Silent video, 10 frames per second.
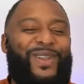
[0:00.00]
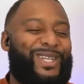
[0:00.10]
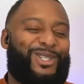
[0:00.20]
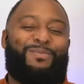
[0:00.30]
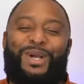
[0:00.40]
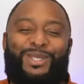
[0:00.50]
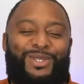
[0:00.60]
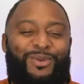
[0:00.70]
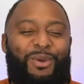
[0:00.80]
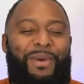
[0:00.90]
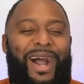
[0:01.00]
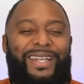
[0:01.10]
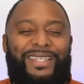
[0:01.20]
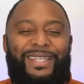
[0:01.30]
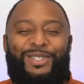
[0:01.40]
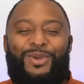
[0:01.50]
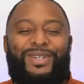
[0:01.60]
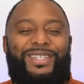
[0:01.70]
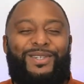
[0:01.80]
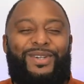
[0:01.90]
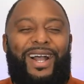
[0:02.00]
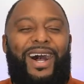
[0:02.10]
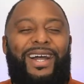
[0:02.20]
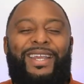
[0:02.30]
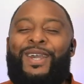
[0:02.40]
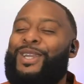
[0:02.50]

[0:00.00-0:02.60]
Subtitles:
Flex your muscles and remind us that you are still God.